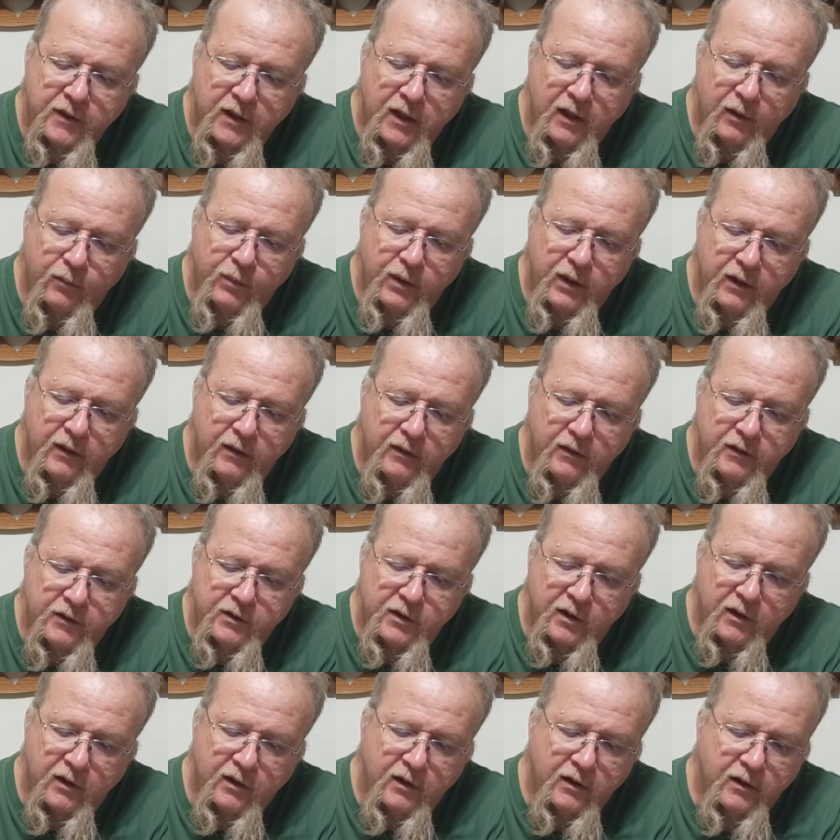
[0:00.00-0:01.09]
how big these
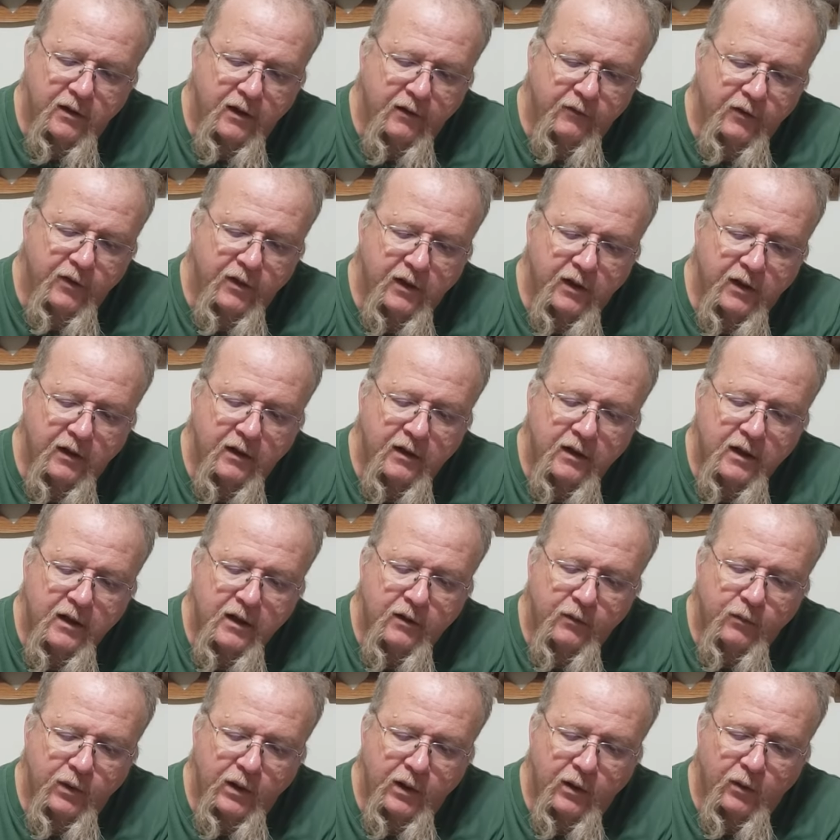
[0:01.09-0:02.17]
are and everything.
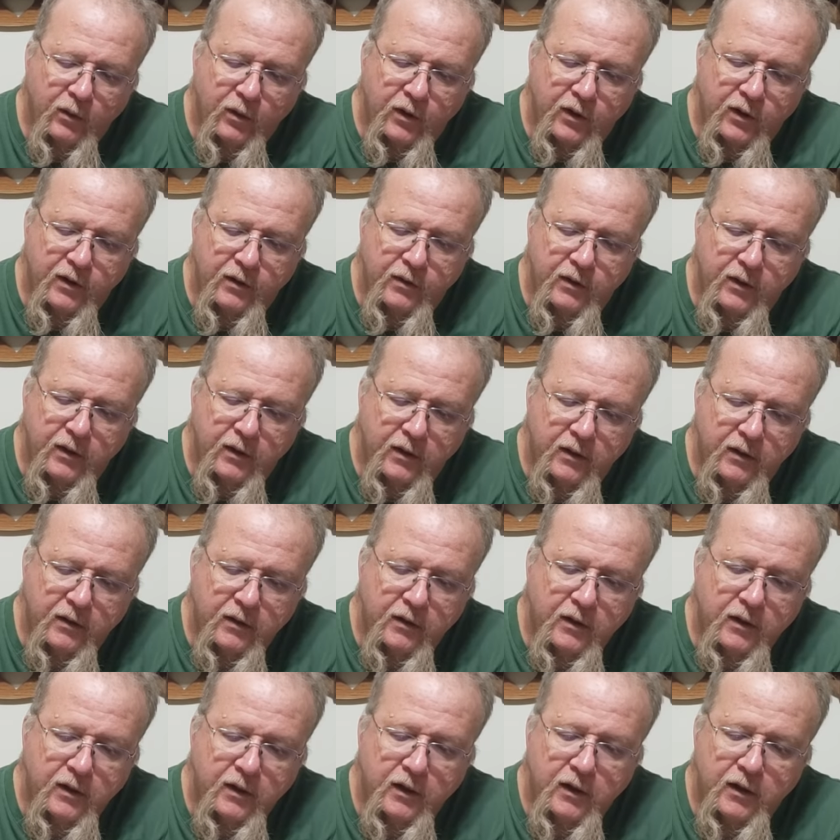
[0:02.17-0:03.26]
We ordered
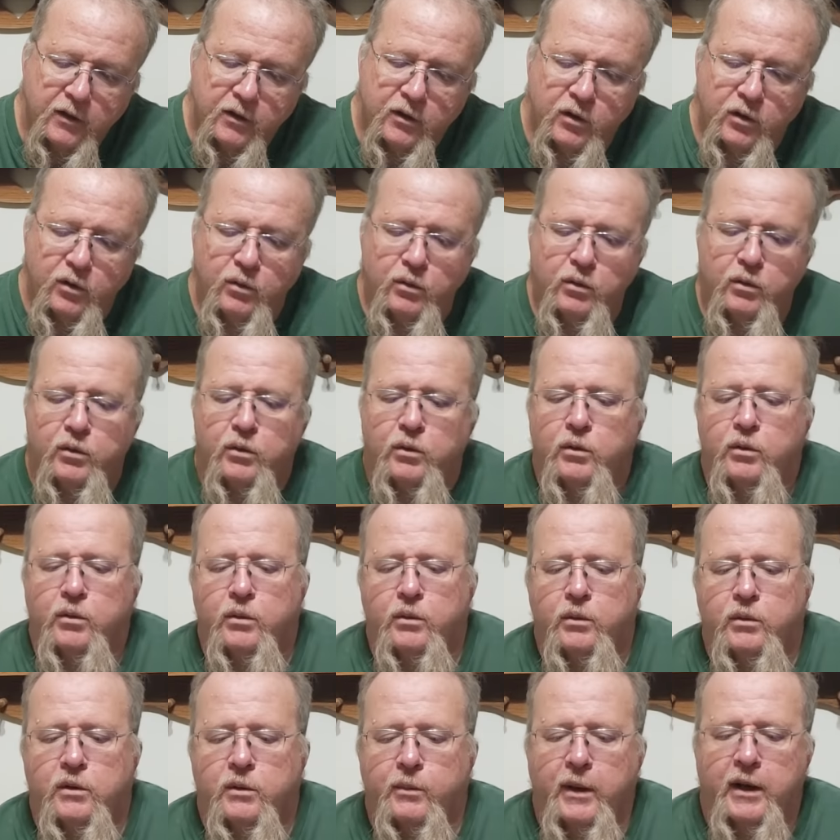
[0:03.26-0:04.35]

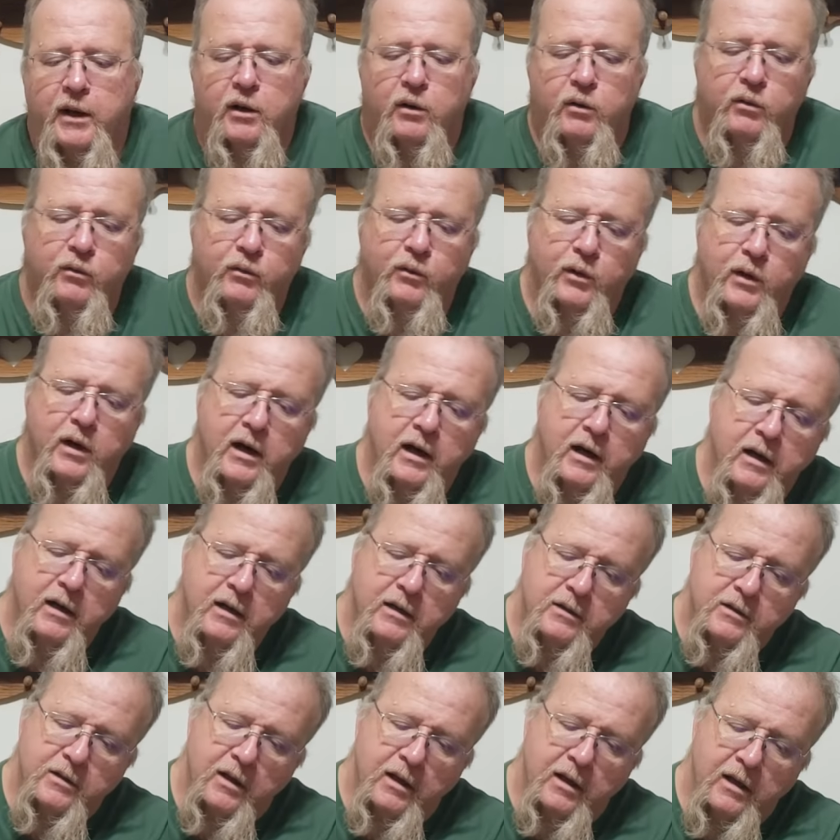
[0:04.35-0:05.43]
two tomato
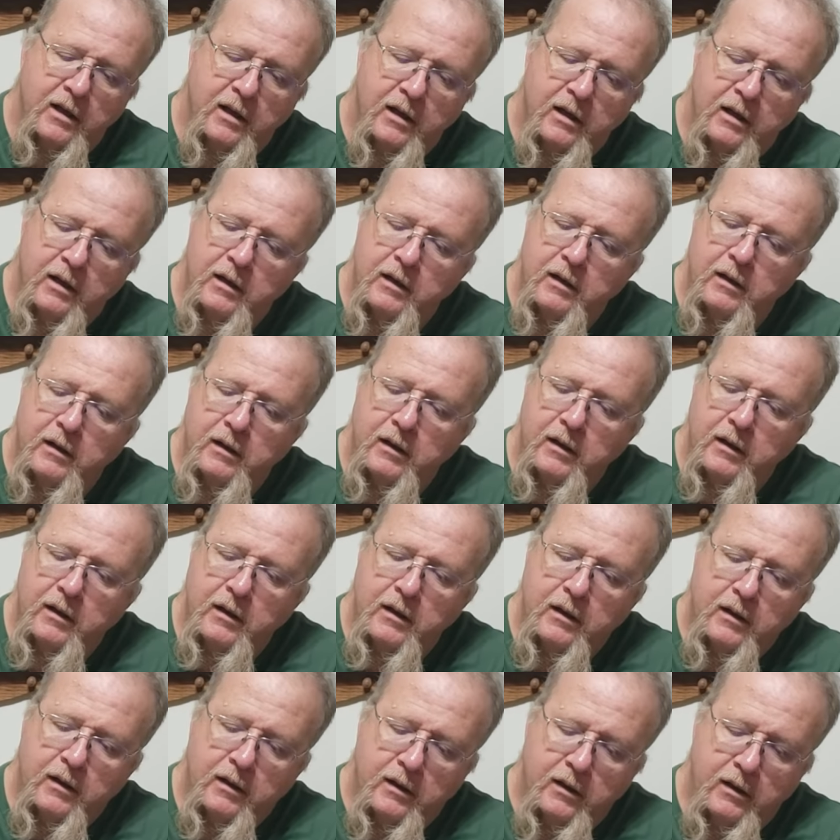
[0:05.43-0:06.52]
varieties and
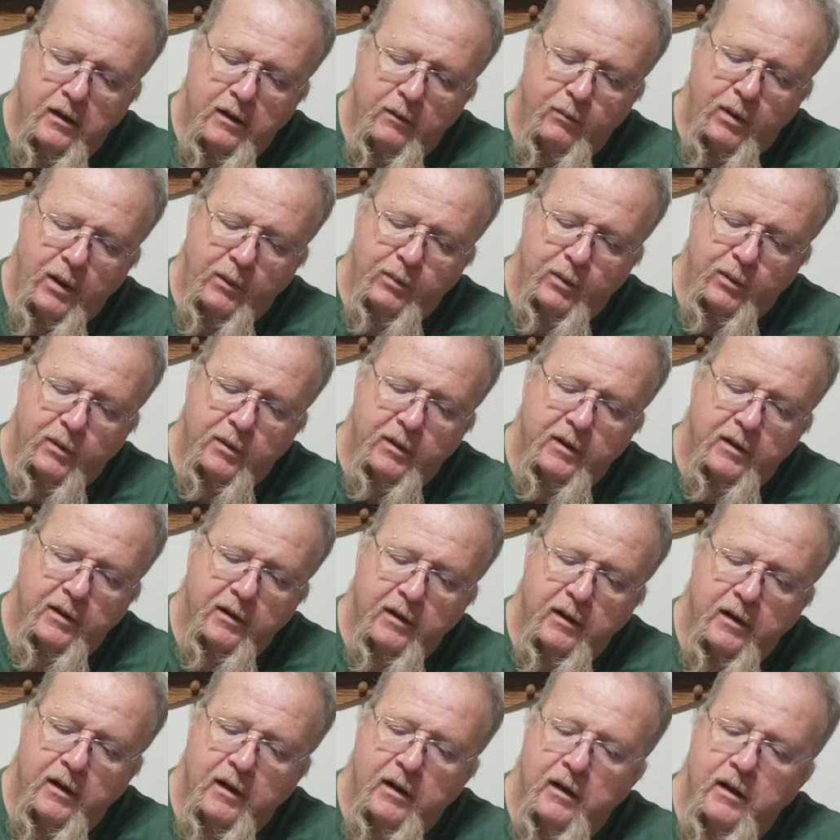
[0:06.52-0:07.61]
a pepper,
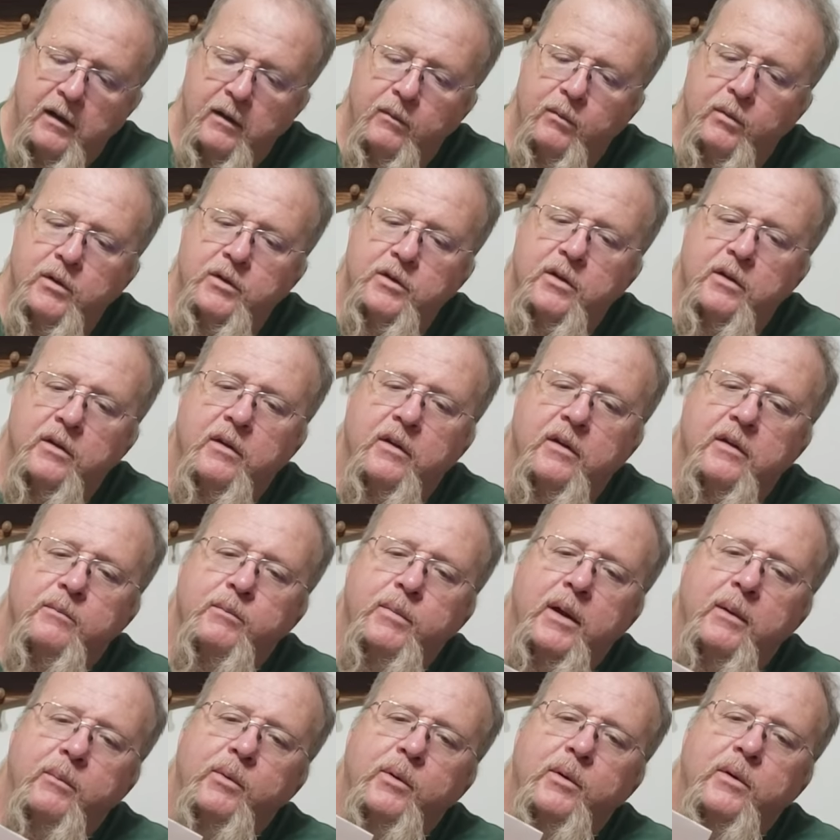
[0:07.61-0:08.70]
uh, which on the
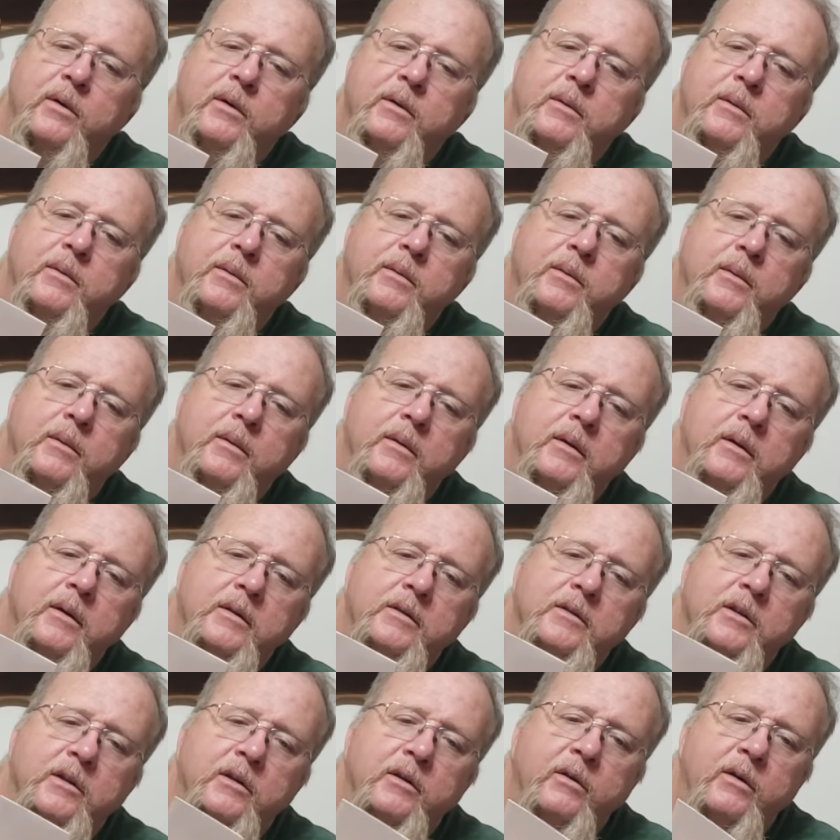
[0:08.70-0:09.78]
pepper,
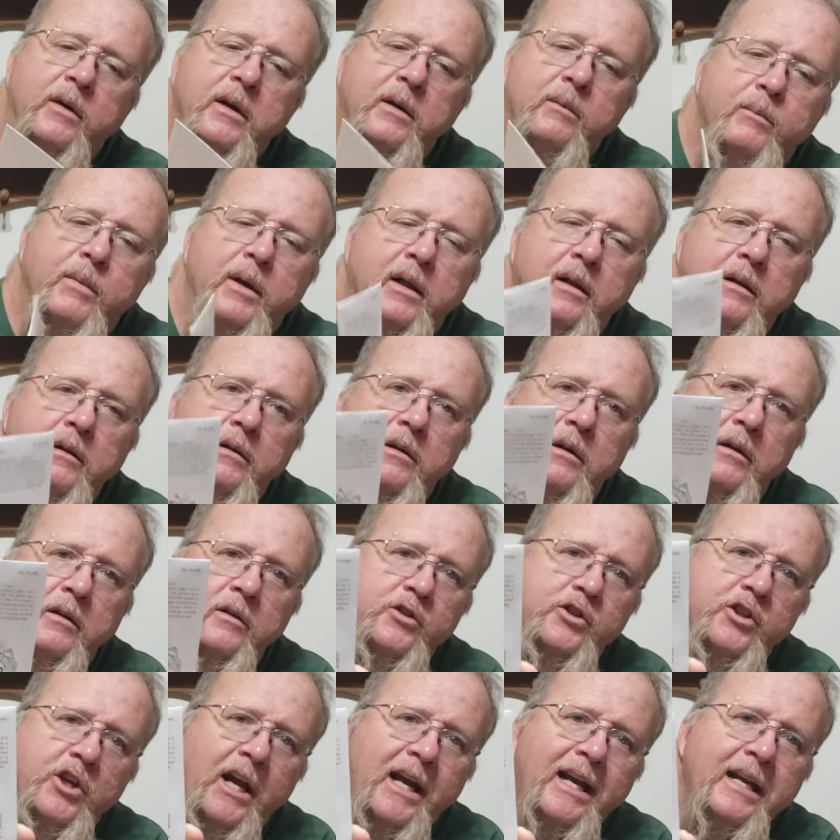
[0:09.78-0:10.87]
it's a green bell
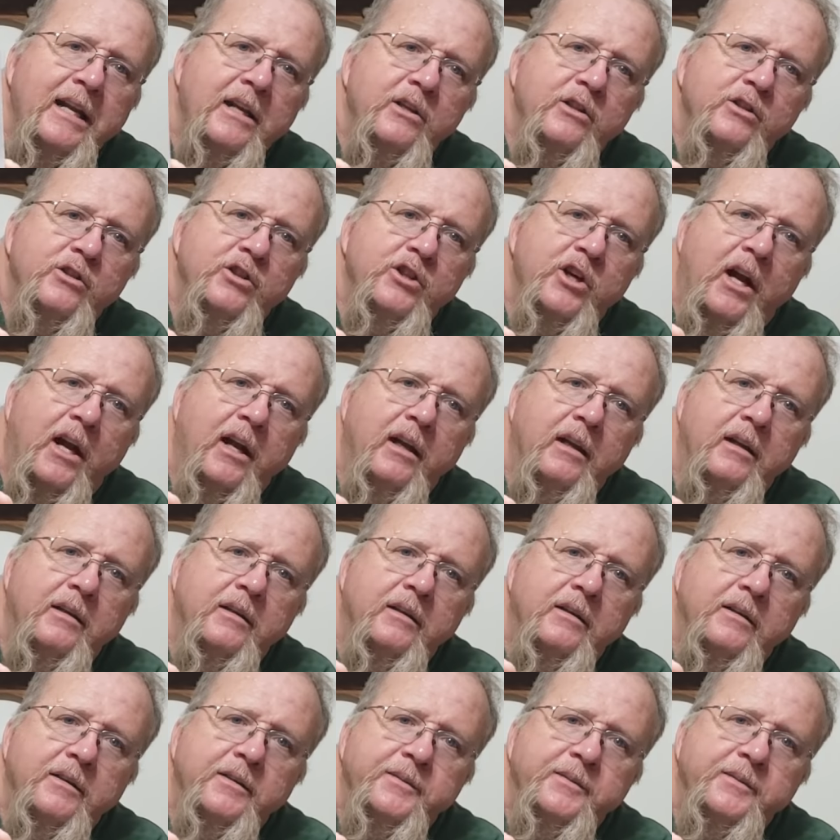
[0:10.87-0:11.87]
called Chinese Giant.